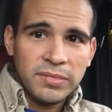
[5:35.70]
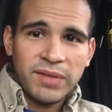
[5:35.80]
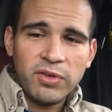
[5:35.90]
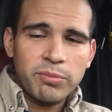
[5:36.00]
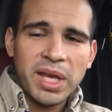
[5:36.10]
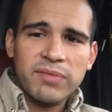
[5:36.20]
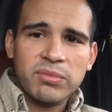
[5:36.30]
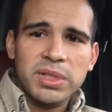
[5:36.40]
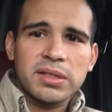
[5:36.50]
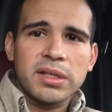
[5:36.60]
if you're banned
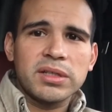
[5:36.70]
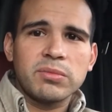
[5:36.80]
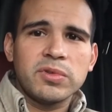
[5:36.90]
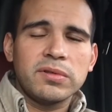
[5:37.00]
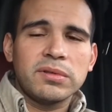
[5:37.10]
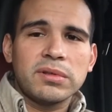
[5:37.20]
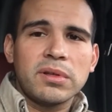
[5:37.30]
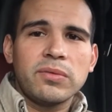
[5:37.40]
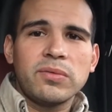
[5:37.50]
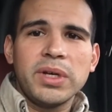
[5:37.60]
from this customer's
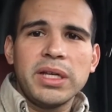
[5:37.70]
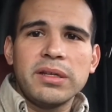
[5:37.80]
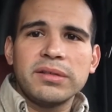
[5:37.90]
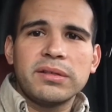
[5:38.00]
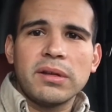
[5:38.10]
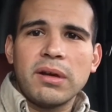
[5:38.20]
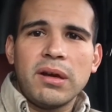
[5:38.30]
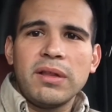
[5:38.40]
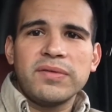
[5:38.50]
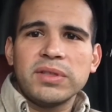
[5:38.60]
wells,
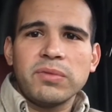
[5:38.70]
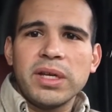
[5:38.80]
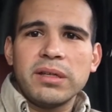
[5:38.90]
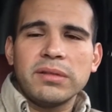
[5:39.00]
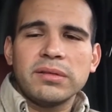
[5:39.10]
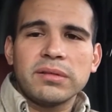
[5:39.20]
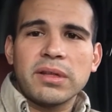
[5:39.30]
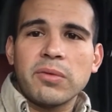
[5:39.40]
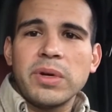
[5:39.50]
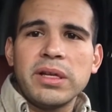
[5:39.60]
all of his wells,
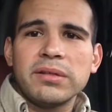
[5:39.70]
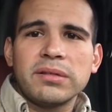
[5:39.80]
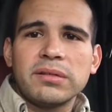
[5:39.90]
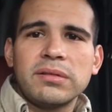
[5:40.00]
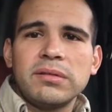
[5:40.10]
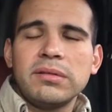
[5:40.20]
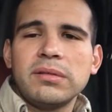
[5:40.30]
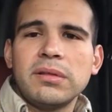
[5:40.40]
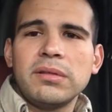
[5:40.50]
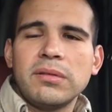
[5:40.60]
their wells,
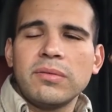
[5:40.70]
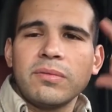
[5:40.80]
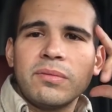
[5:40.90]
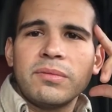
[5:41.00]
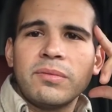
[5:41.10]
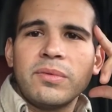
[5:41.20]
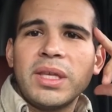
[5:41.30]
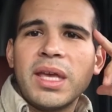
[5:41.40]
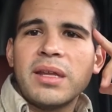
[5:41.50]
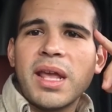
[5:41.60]
we
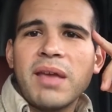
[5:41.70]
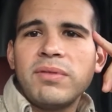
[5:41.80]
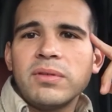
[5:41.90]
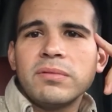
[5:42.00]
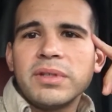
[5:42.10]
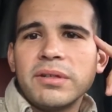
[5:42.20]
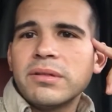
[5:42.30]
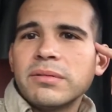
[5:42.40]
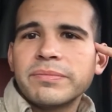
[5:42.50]
can't have you here.